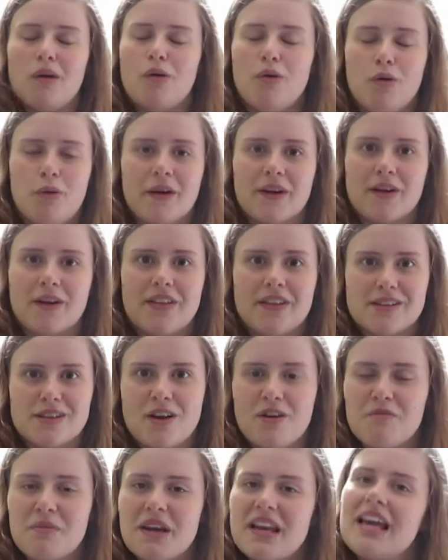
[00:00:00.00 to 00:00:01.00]
Oh my god, that's a
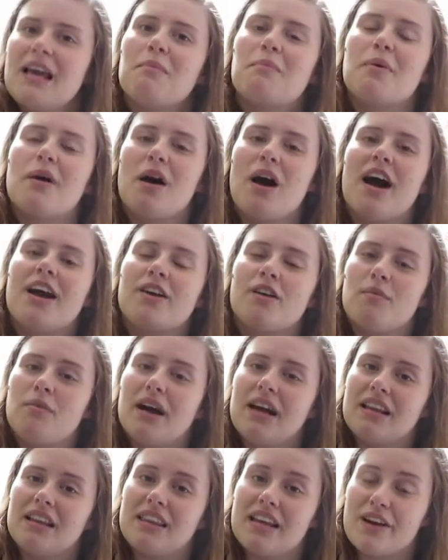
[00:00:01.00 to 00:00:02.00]
lot of money, but I got
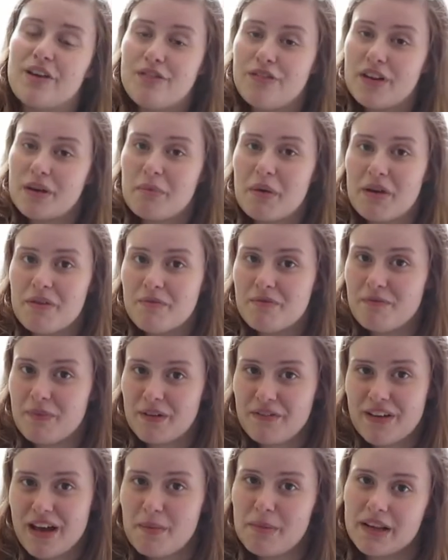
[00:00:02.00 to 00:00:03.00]
mine, thankfully,
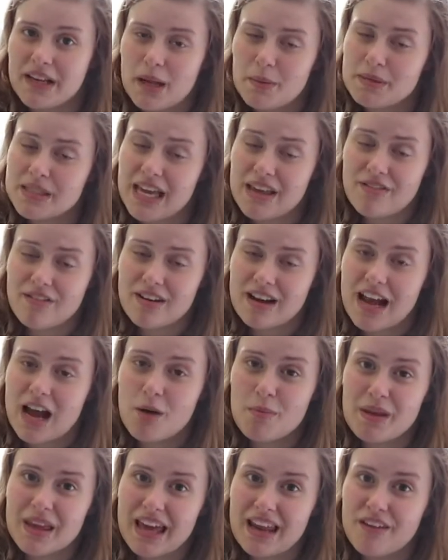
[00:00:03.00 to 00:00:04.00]
my family come together and
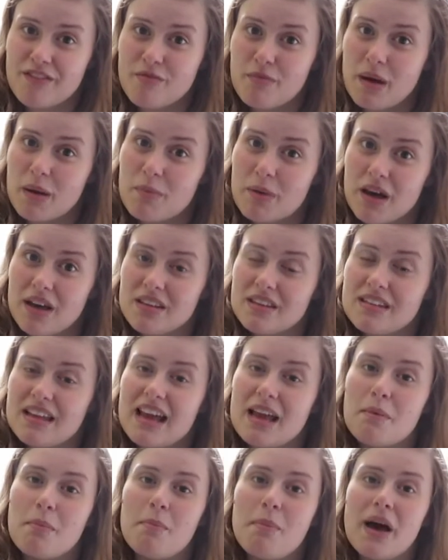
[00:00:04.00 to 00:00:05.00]
helped me get it for my
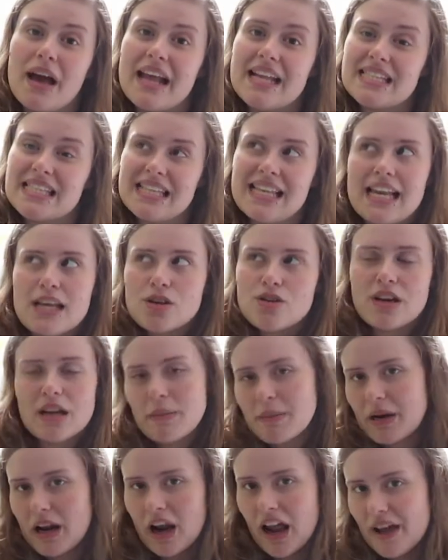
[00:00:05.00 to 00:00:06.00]
birthday, but it's
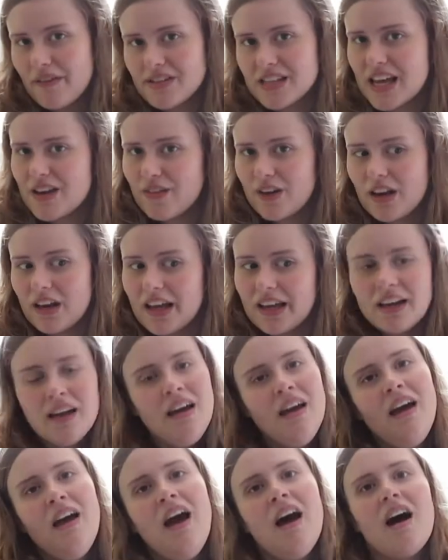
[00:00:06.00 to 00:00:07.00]
literally been a lifesaver. Like,
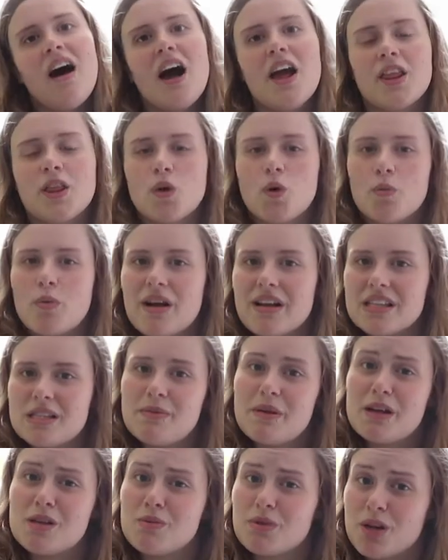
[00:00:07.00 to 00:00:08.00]
I thought
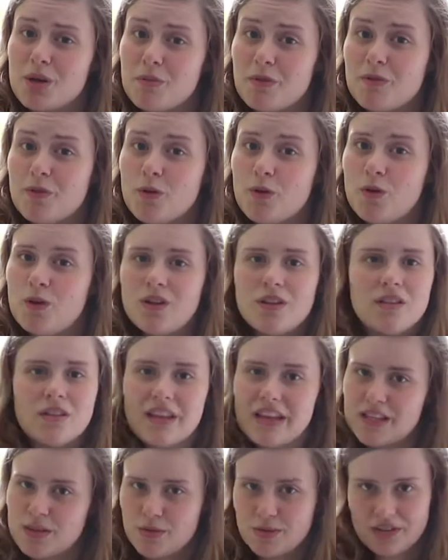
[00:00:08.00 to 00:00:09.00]
pregnancy pillows were good before,
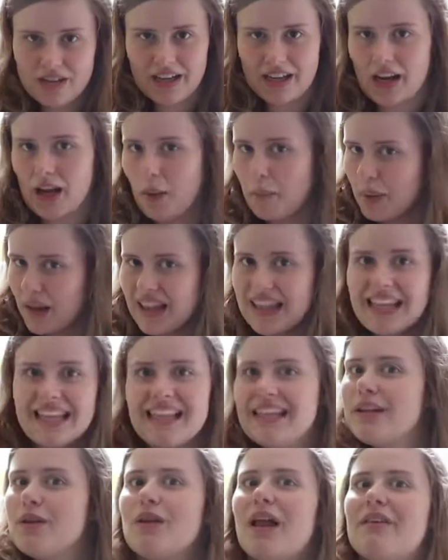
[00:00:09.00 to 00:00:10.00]
this was like a
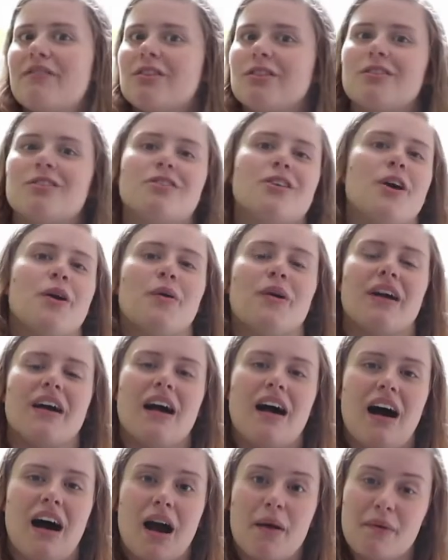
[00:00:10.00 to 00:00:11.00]
completely new level, so
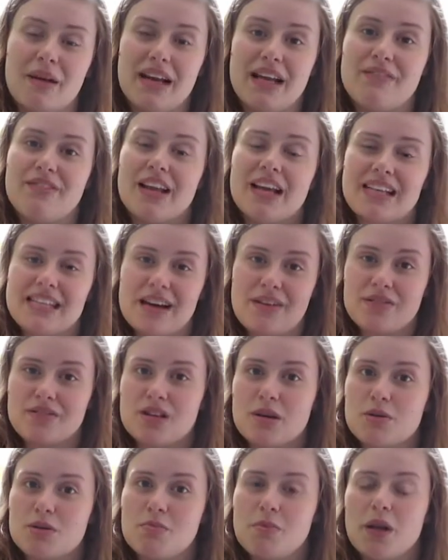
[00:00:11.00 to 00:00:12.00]
I'm going to leave a link down in the
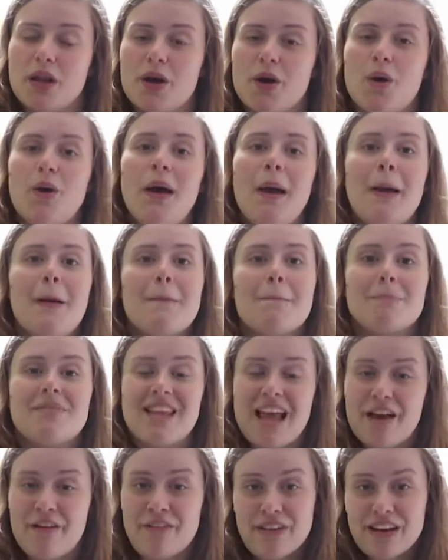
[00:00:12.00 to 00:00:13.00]
description below.
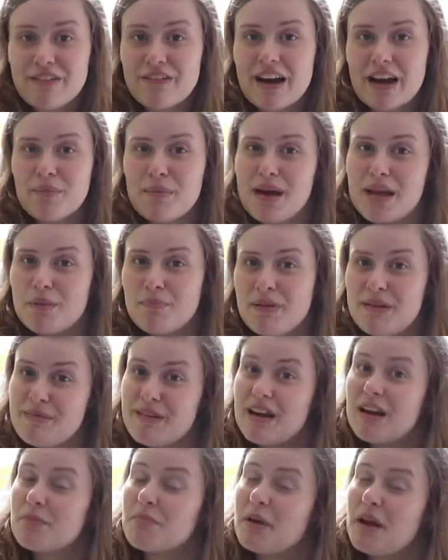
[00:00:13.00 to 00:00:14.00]
Definitely recommend
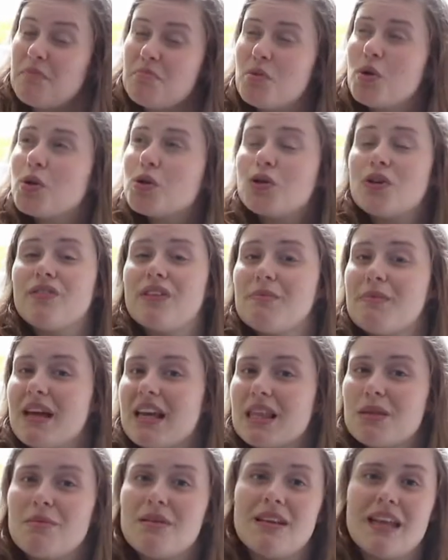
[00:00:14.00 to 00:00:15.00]
BB Hug Me. I'm not sure if they
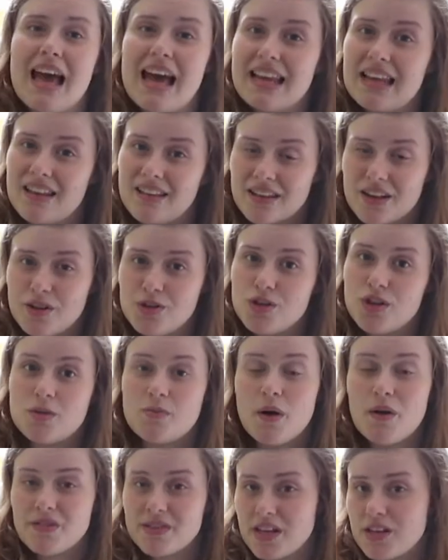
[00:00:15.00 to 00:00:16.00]
make them in any other
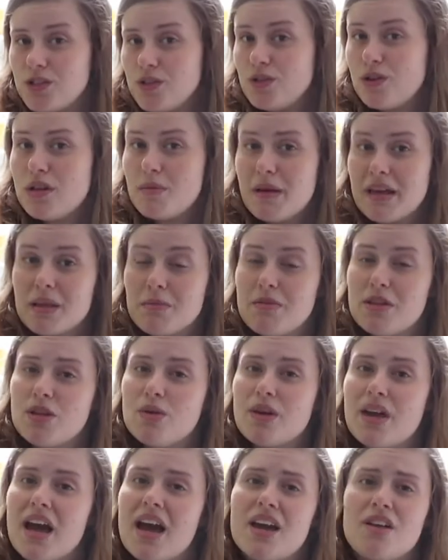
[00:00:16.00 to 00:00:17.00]
countries, but obviously I do know they make them in
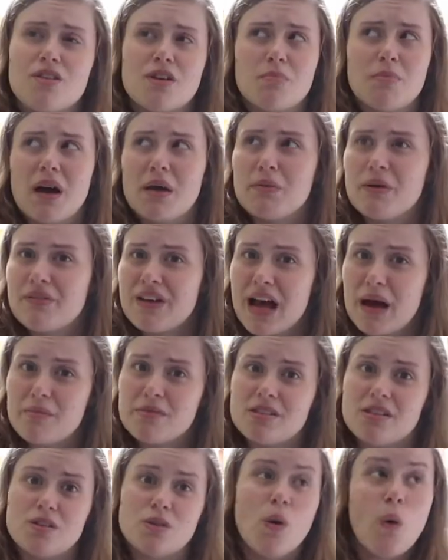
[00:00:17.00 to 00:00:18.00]
the UK, and you can buy them off
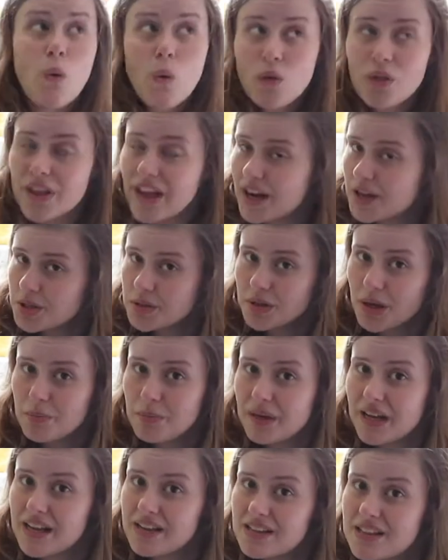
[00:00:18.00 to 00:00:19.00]
Amazon or the actual
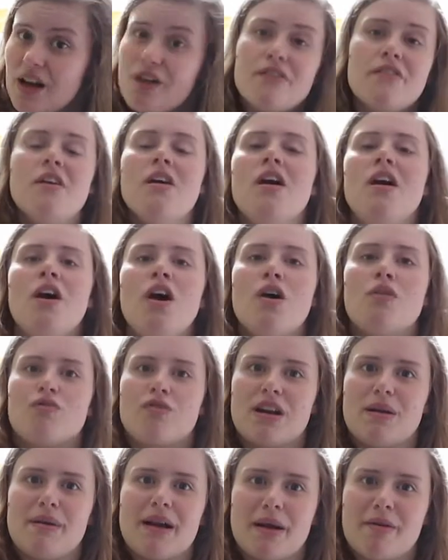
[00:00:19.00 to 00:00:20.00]
company itself.
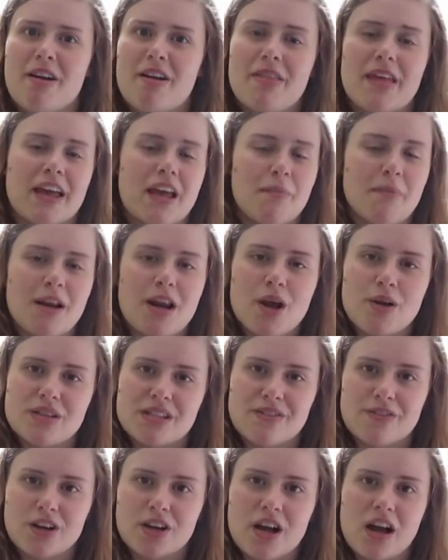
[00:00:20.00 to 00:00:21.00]
Really recommend. They come in loads
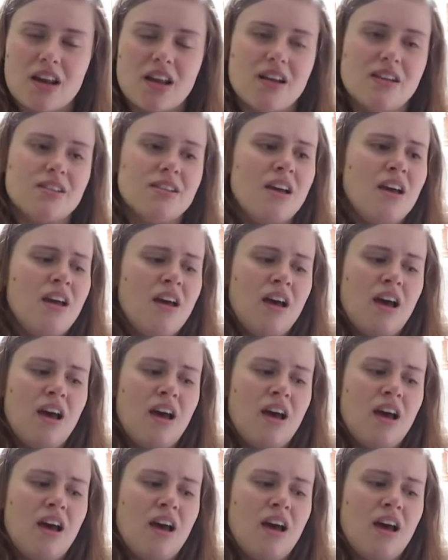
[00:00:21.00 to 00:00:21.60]
of different colours.